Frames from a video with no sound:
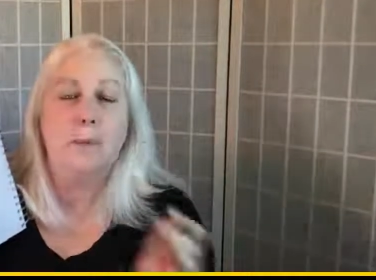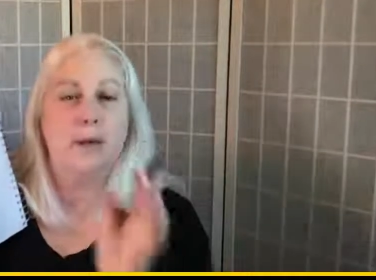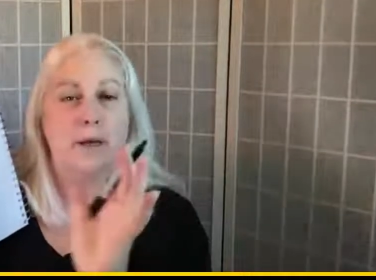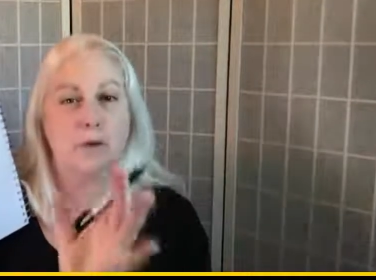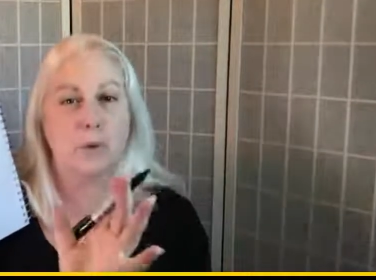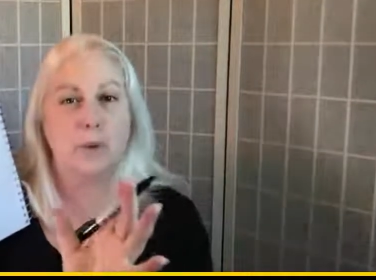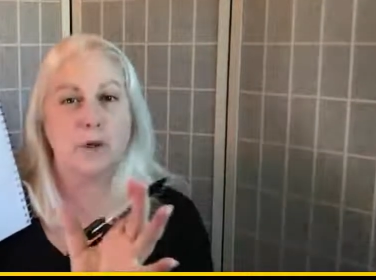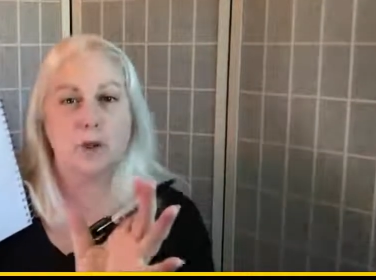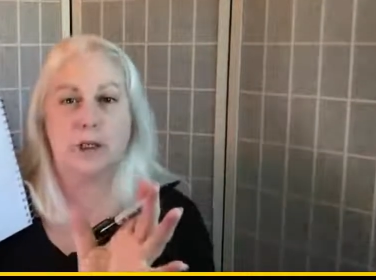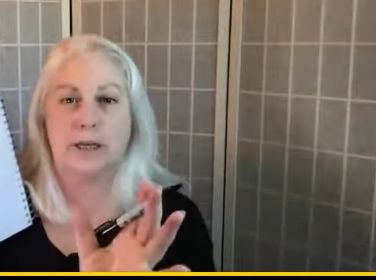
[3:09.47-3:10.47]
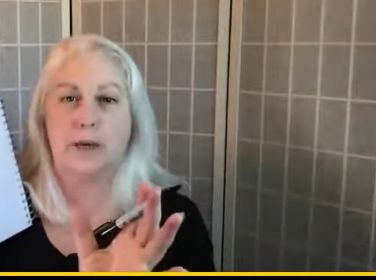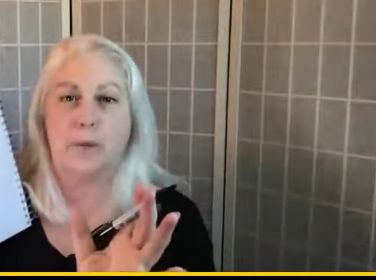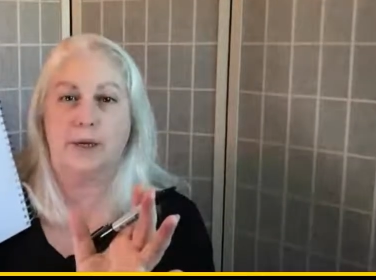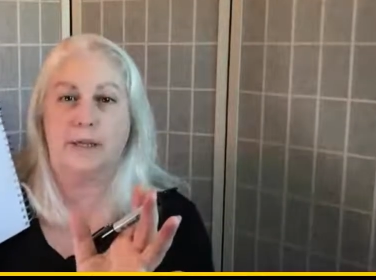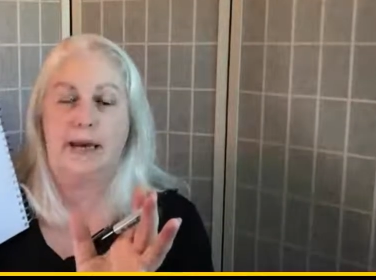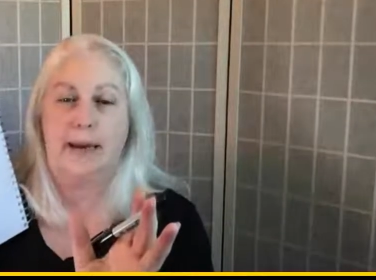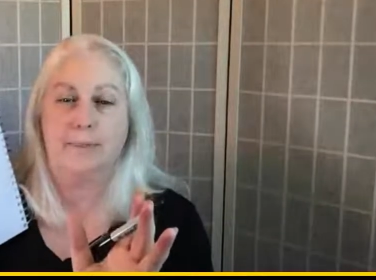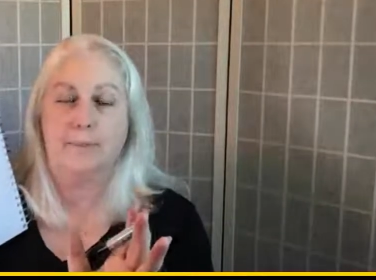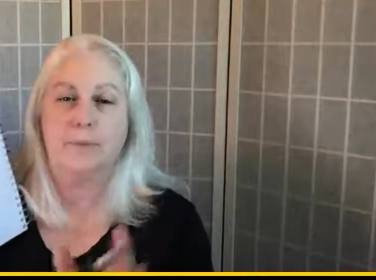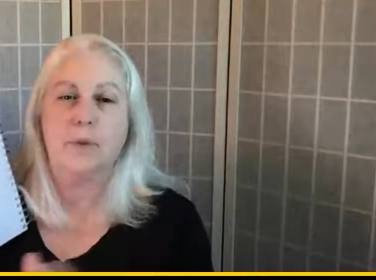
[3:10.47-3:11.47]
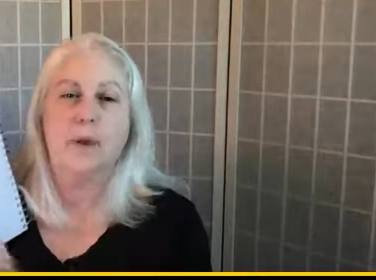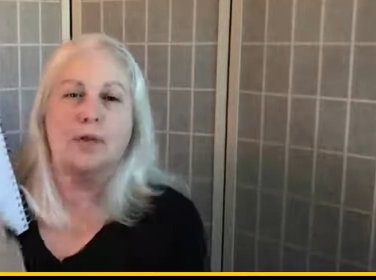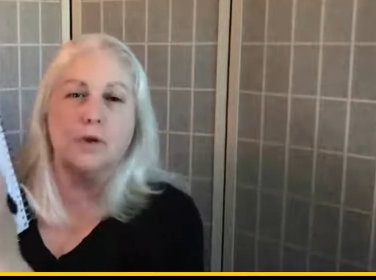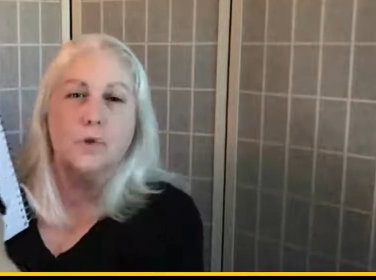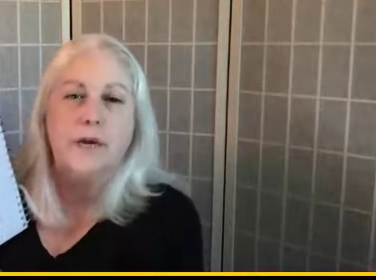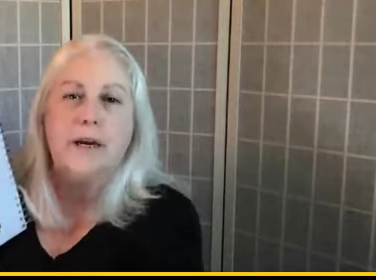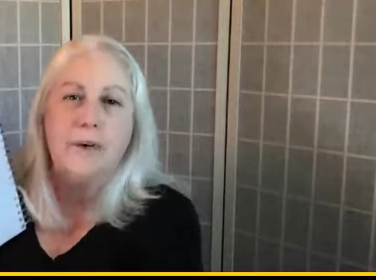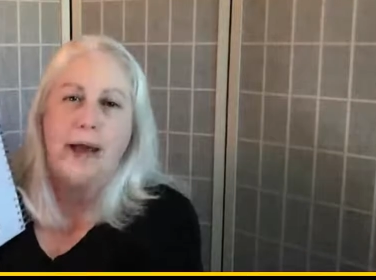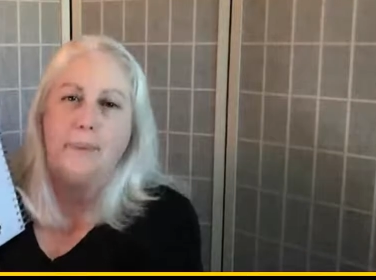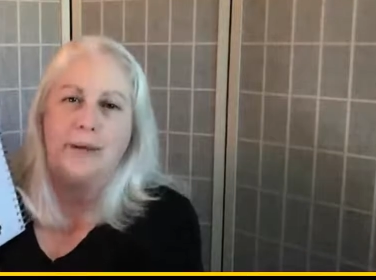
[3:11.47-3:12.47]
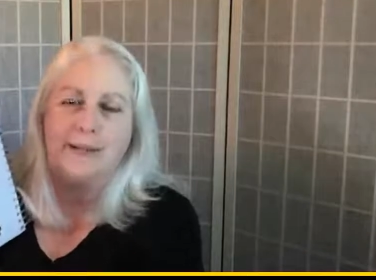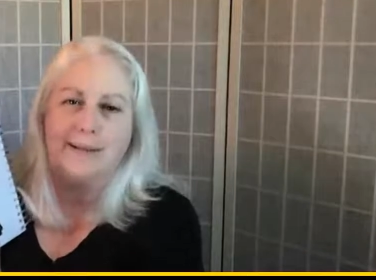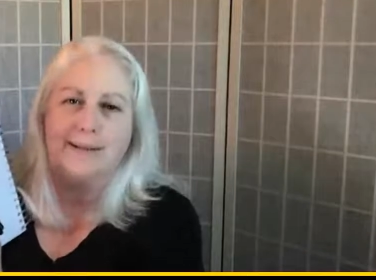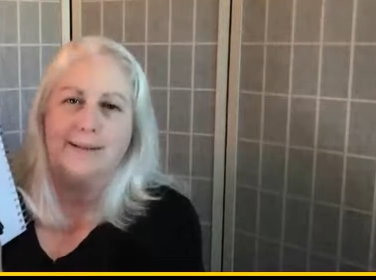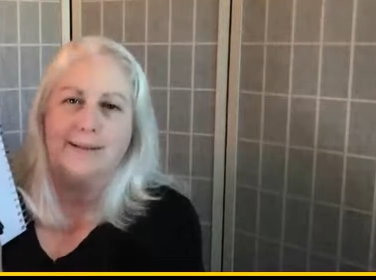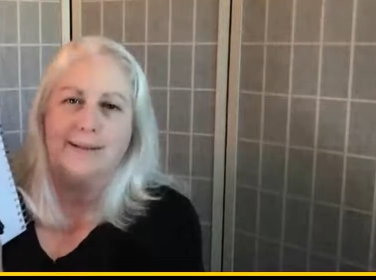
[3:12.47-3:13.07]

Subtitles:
But here's what I want you to take away today. The tornado happens.